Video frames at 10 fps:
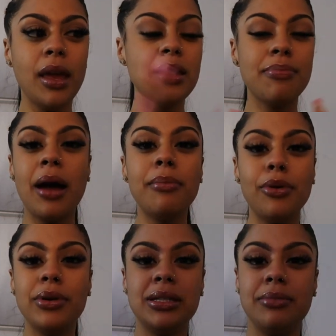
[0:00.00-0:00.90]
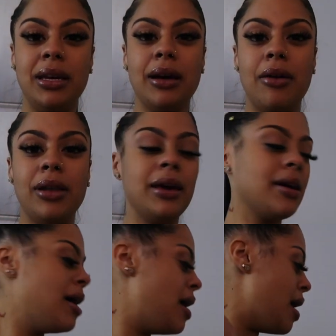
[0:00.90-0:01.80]
it's mind-blowing to me how like
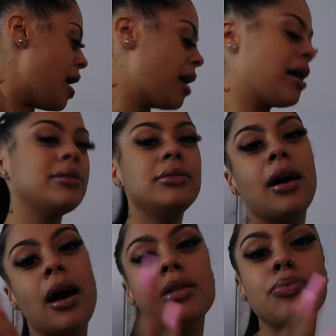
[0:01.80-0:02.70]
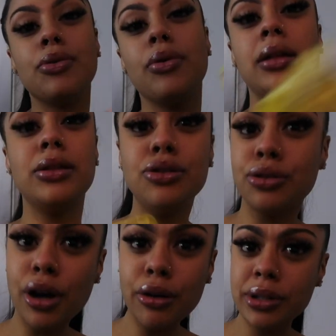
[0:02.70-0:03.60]
i got to the hospital and this
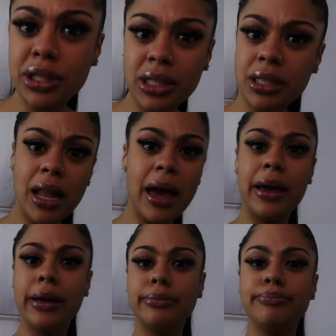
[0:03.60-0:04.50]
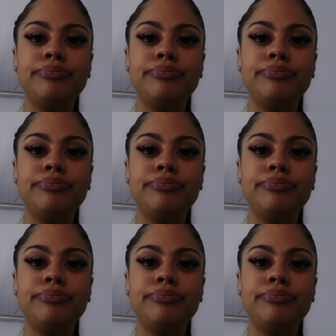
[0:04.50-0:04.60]
girl is just like